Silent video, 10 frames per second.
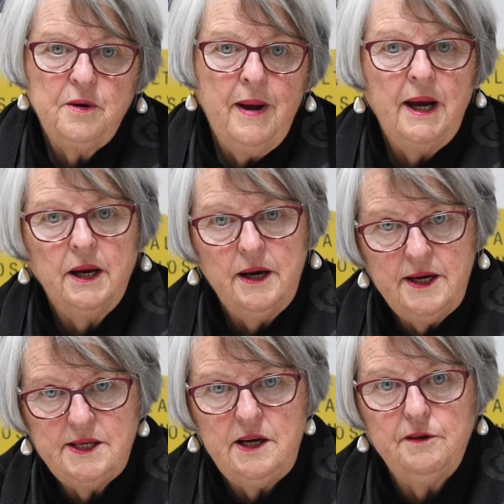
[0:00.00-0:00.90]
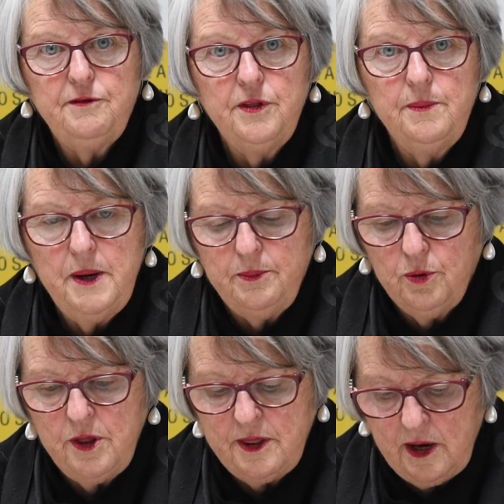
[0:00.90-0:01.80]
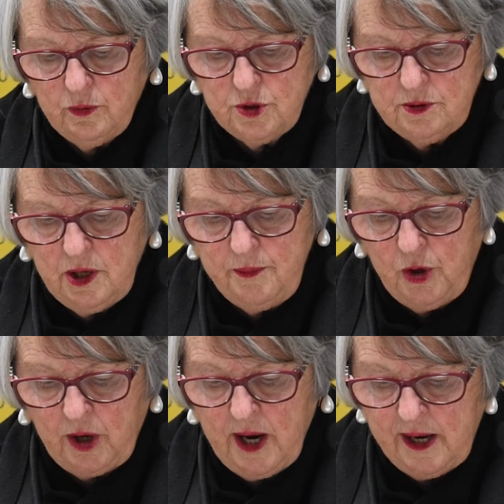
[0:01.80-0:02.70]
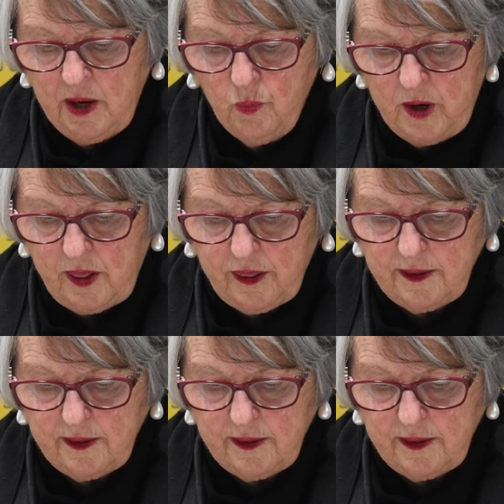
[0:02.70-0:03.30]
make it easier for the people that they were communicating with.